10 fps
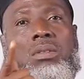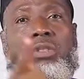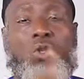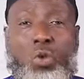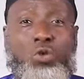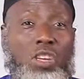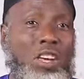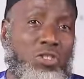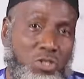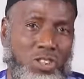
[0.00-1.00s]
used
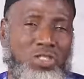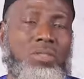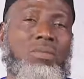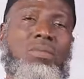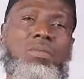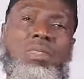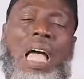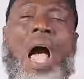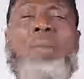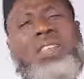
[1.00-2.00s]
in trade,
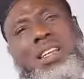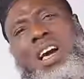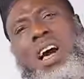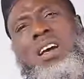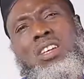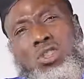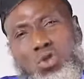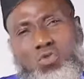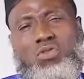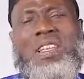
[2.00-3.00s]
terms that are
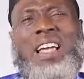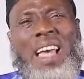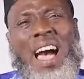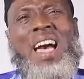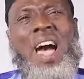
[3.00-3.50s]
used, that are